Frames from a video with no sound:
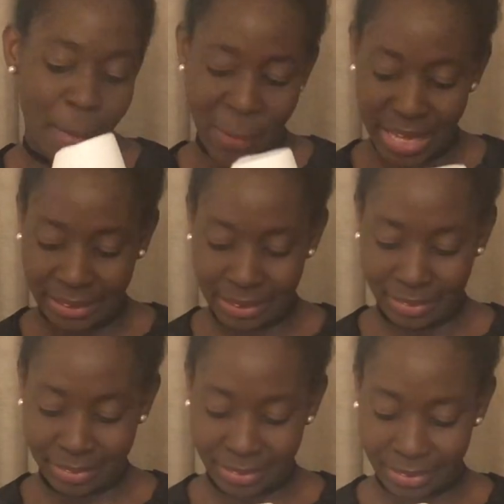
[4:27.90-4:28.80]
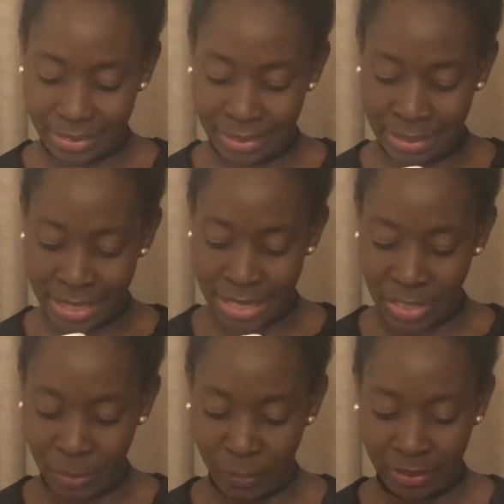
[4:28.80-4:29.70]
Basically,
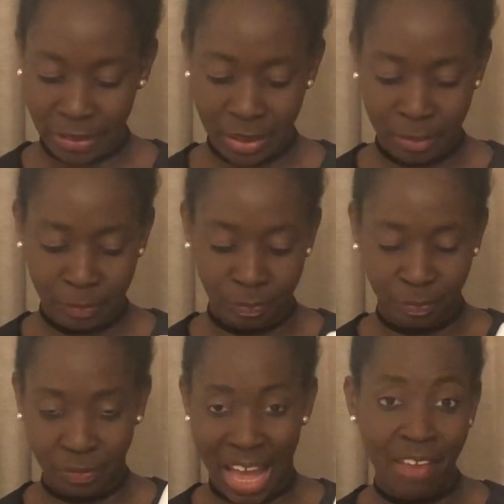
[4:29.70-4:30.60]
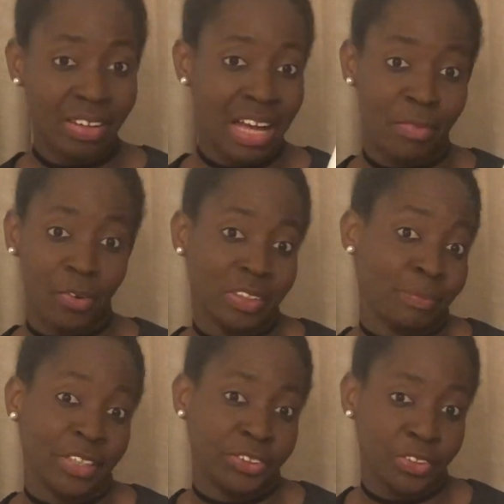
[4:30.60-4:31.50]
you would, um, I haven't come up with
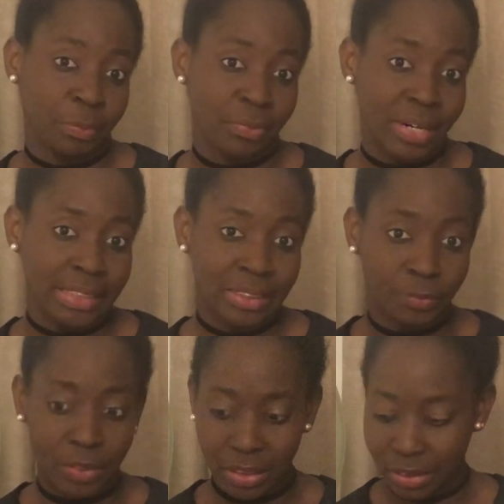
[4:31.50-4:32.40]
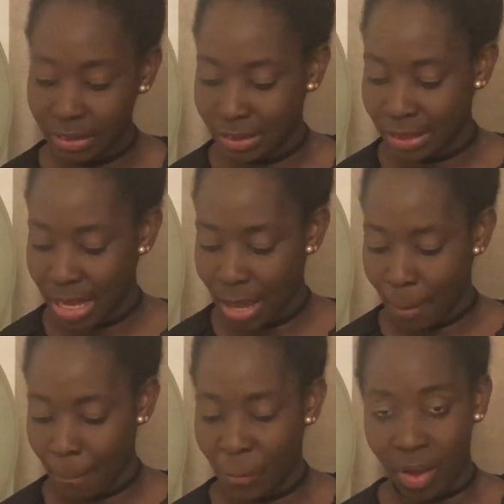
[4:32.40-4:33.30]
battery operated ones,
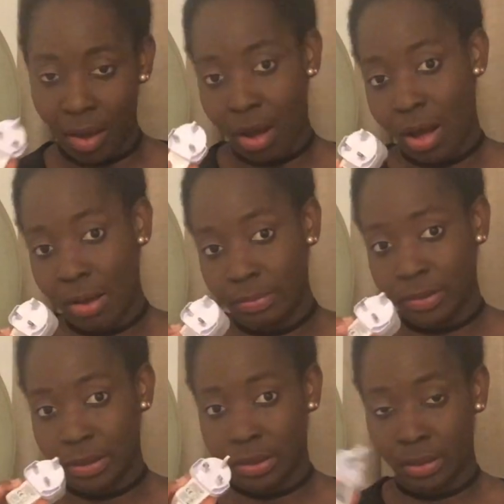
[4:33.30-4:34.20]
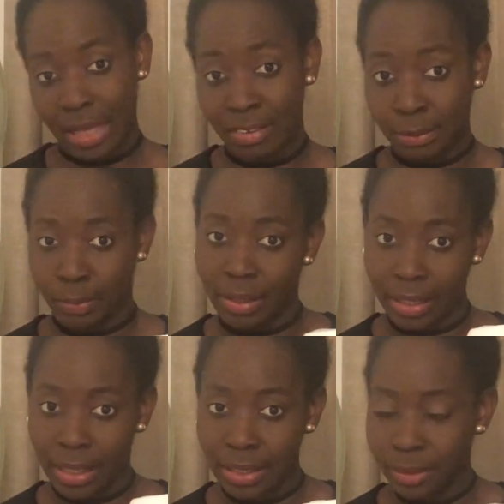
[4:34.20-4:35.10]
but it comes, you have to
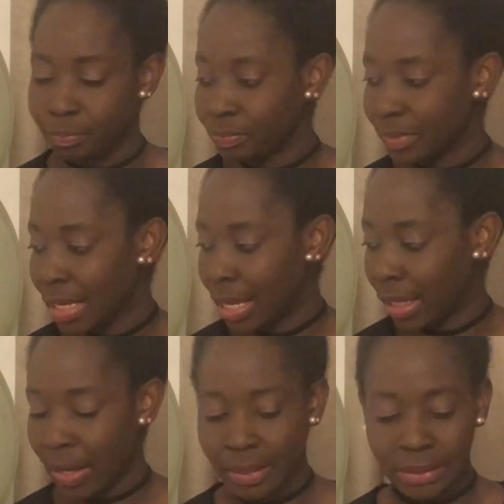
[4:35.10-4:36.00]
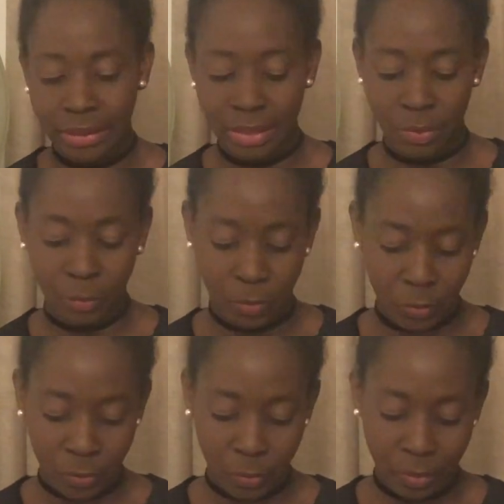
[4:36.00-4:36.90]
plug it in. It goes into the
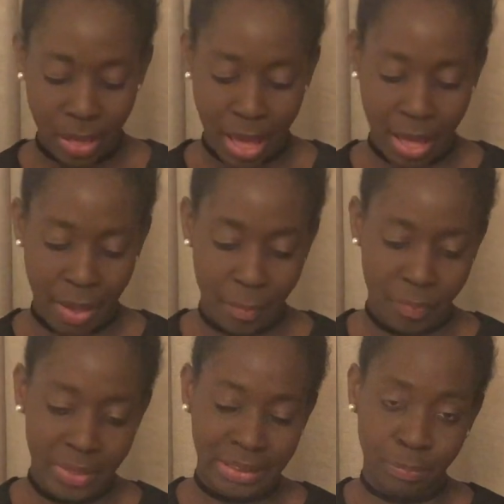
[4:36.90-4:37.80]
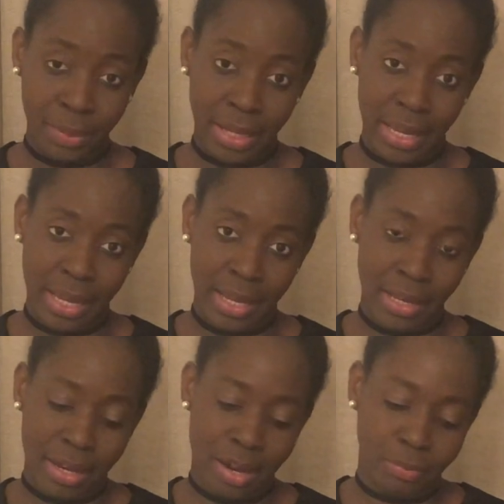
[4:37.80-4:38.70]
wall, um, this bit
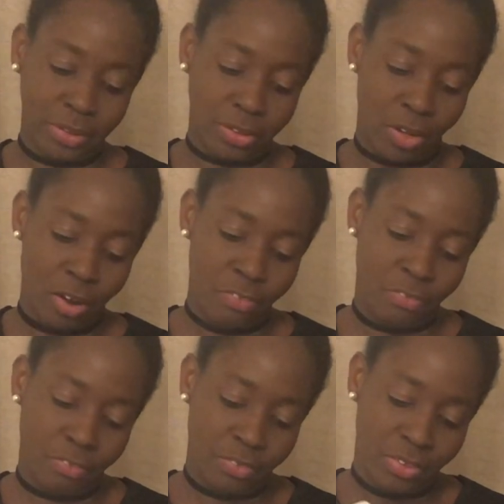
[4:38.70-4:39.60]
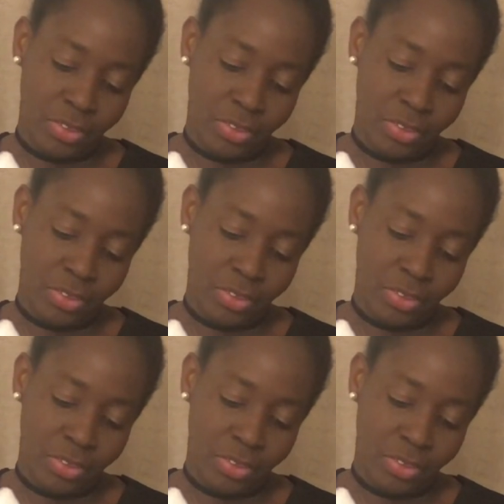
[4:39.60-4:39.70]
here comes off.